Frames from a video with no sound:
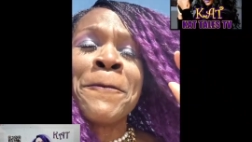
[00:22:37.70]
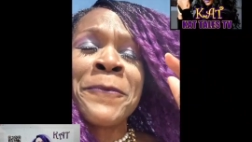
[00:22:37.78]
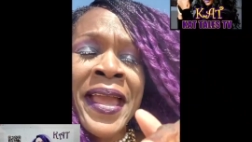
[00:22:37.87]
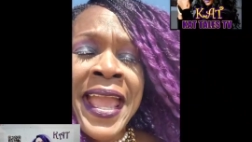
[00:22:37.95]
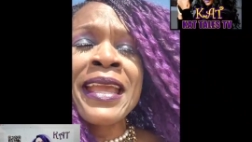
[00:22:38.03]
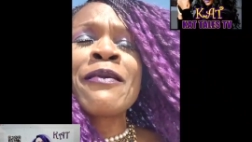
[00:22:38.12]

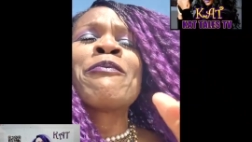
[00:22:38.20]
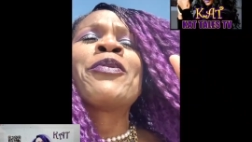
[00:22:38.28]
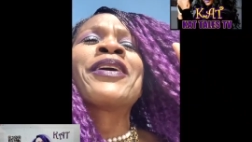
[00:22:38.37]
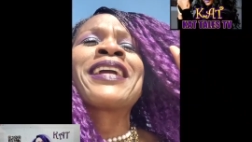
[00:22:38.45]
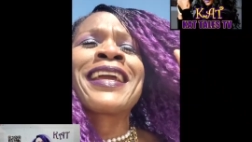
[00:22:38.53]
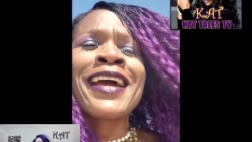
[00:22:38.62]
Megan
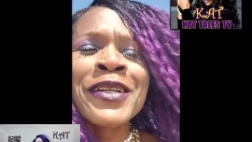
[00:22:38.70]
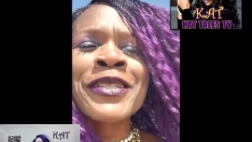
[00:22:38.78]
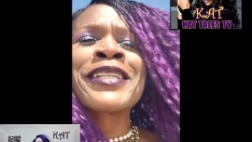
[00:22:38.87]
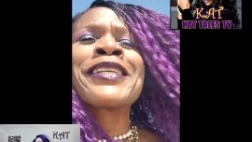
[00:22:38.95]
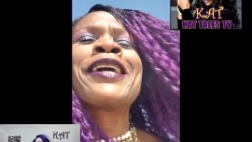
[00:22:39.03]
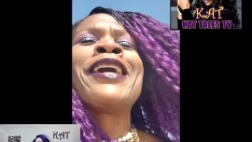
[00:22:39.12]
put
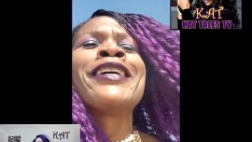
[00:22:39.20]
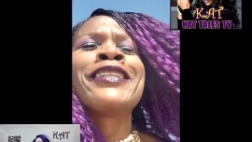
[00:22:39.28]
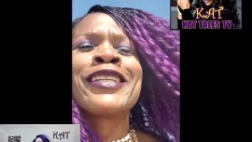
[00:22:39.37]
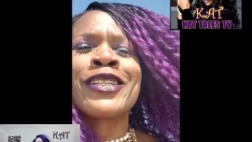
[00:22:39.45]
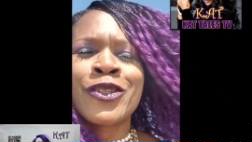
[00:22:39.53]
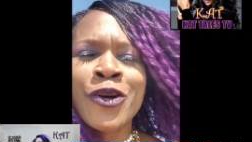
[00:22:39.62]
Kelsey
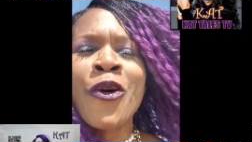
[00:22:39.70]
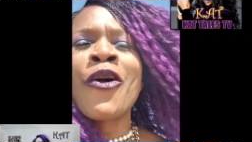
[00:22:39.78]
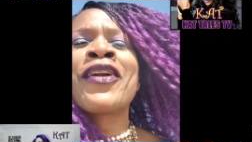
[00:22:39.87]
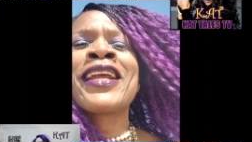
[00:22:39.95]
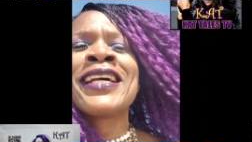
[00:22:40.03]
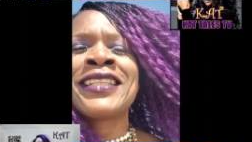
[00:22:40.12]
on to
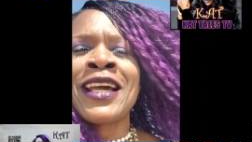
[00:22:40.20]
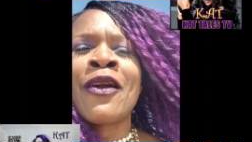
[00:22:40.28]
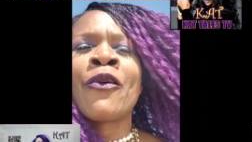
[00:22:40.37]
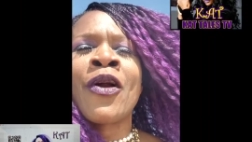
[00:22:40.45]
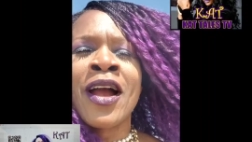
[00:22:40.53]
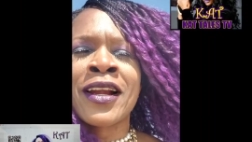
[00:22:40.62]
Tori at
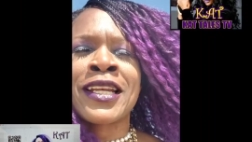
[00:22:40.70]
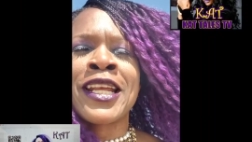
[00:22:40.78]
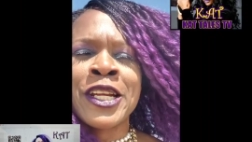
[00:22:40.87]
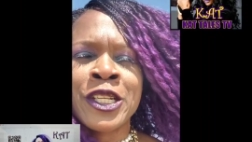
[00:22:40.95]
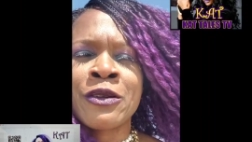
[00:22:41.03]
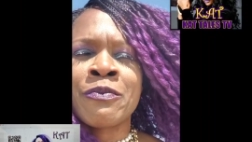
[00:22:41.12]
that Rock
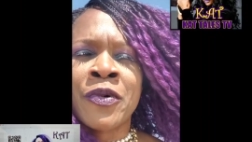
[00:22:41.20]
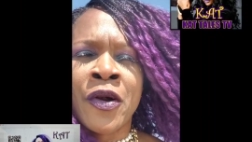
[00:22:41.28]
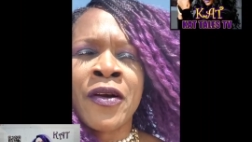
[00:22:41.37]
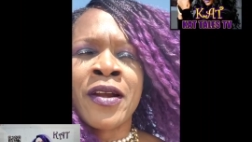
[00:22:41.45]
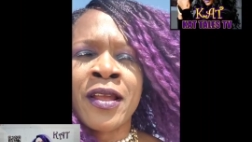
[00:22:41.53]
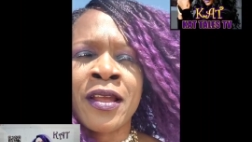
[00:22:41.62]
Nation
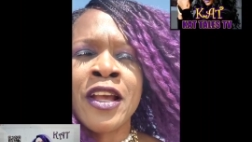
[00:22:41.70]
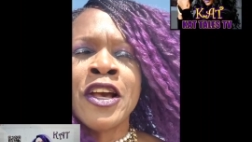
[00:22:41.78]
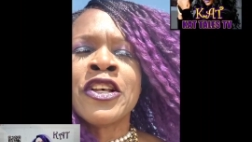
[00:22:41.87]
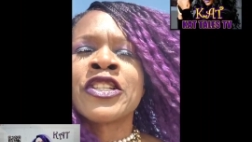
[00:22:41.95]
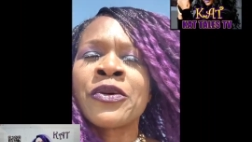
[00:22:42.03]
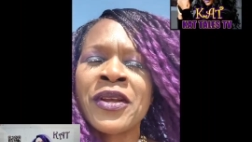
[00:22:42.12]
party.
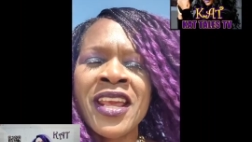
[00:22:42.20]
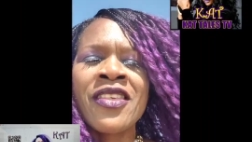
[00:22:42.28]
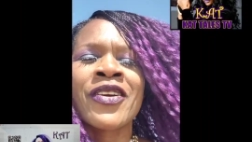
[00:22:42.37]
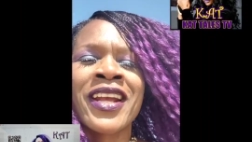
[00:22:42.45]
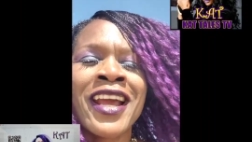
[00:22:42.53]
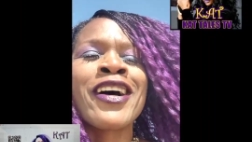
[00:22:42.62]
So
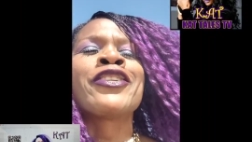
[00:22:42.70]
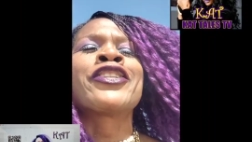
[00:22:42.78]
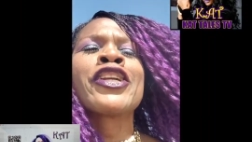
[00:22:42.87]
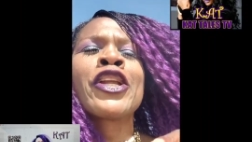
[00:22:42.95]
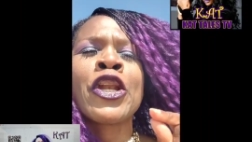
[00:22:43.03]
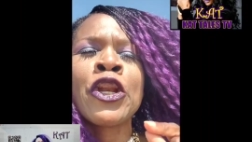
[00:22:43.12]
either
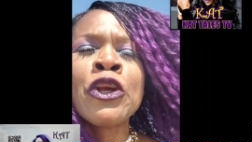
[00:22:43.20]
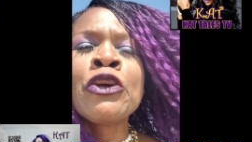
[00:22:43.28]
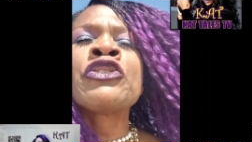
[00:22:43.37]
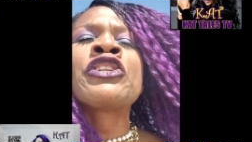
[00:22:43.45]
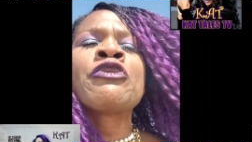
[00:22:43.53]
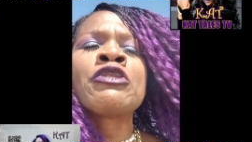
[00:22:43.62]
Kelsey
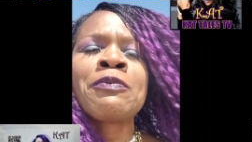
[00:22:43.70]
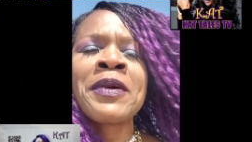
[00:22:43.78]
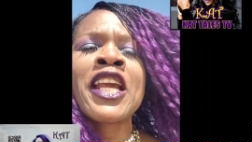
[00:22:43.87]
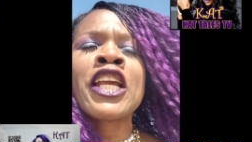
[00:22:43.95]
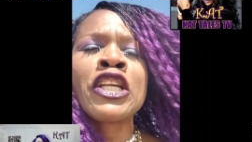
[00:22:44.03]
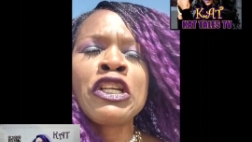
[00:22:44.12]
knew she was
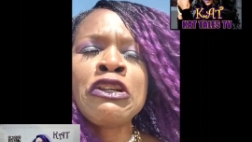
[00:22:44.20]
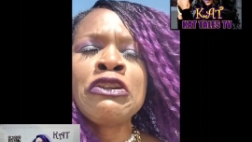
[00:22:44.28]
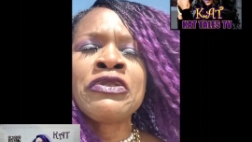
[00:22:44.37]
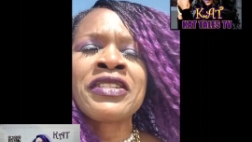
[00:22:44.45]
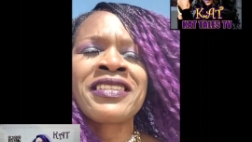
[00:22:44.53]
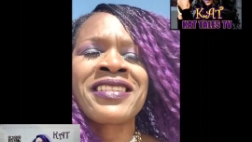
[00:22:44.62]
being
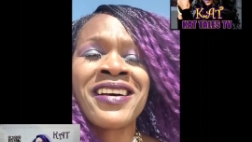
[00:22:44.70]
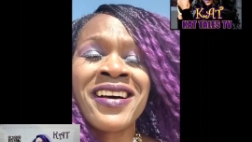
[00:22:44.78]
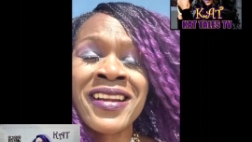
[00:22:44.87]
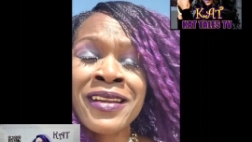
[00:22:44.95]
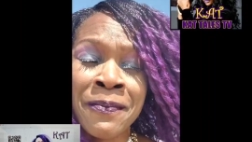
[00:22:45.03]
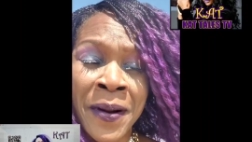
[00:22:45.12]
used as a
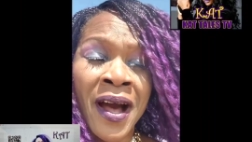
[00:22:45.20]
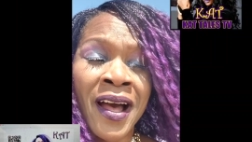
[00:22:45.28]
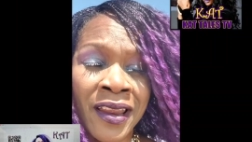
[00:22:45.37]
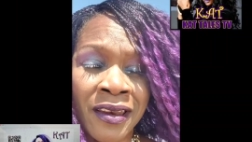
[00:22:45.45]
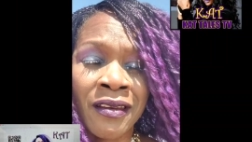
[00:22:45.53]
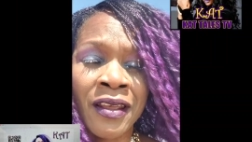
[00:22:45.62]

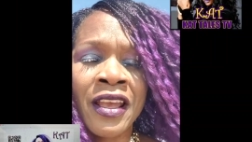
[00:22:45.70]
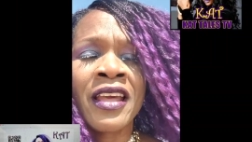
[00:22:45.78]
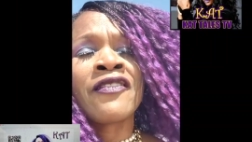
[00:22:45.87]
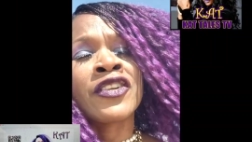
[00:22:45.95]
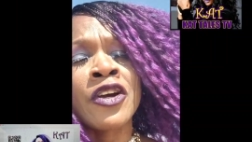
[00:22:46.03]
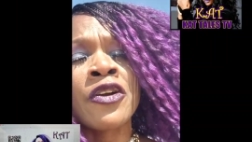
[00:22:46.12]
honeypot,
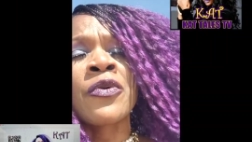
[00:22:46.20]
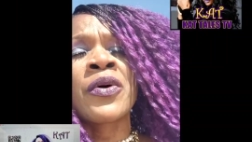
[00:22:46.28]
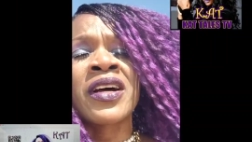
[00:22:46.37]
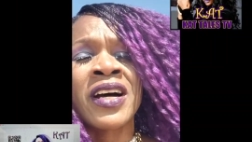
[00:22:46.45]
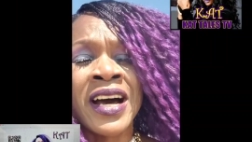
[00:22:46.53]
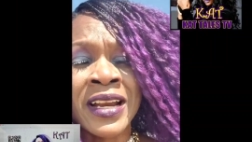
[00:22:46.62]
and if you don't know
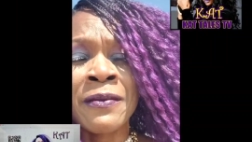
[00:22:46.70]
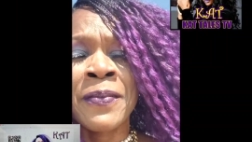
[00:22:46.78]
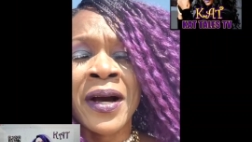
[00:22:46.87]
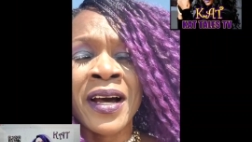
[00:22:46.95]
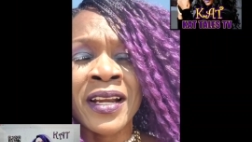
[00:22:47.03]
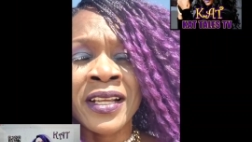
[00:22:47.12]
what a
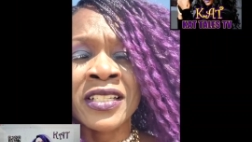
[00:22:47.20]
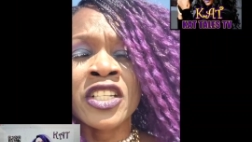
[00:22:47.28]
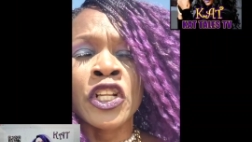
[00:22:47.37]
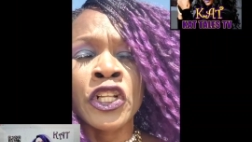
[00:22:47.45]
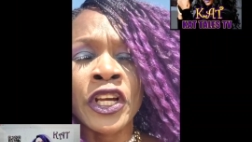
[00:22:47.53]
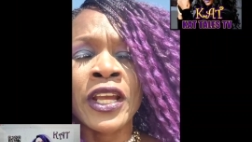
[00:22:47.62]
honeypot is,
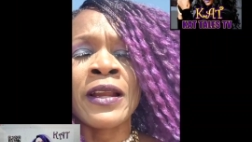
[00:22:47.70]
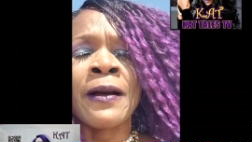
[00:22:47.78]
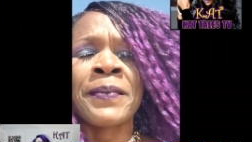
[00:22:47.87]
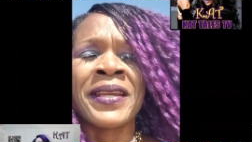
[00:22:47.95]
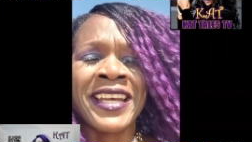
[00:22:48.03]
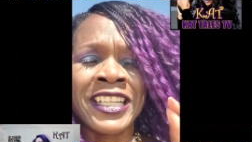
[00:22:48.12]
look it
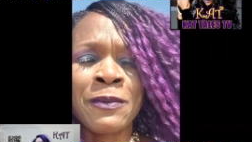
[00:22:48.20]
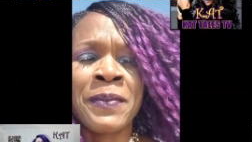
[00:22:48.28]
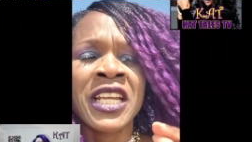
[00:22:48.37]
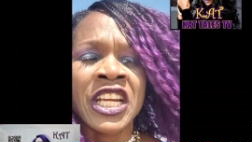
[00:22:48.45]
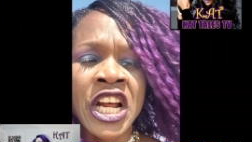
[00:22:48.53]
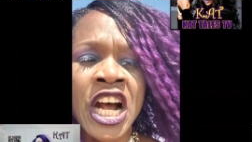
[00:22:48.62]
up in
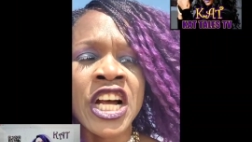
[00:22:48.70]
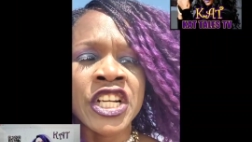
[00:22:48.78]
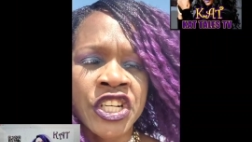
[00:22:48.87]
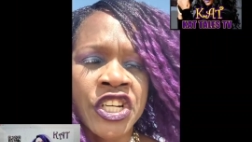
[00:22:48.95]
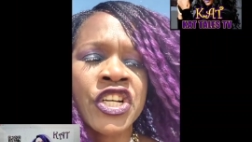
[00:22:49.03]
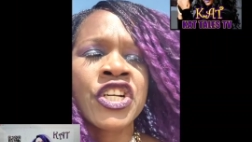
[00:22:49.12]

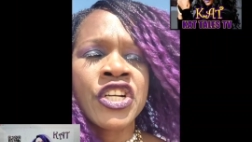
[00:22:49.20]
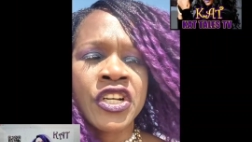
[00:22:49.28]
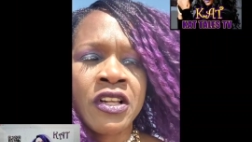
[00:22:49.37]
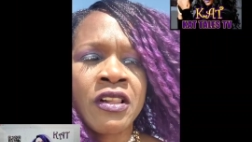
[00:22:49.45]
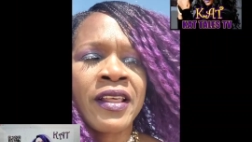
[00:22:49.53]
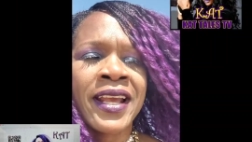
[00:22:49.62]
espionage,
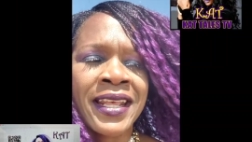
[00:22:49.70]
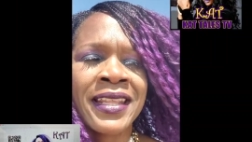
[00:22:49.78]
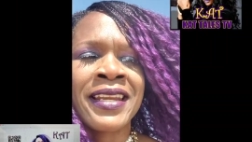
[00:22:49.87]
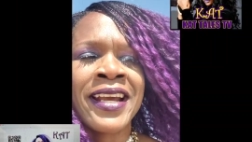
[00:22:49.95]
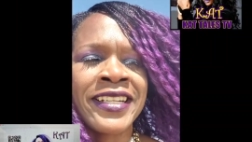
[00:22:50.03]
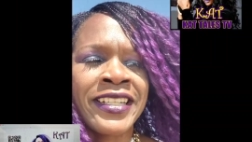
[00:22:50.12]
like in
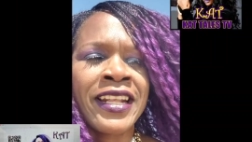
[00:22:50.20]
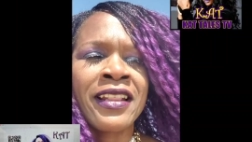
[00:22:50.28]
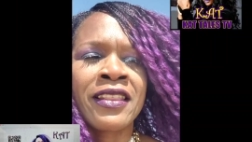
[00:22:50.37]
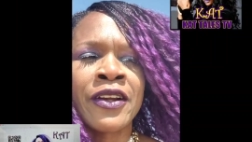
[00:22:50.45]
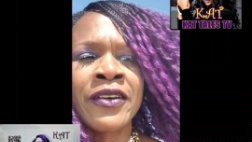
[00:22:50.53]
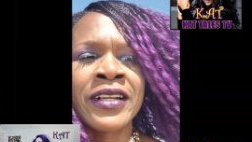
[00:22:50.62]
the
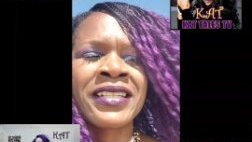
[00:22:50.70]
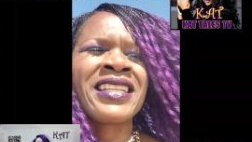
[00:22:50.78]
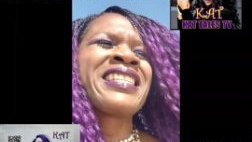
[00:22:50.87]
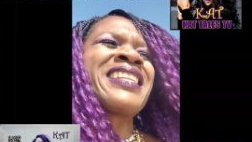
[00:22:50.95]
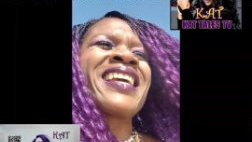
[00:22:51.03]
1930s.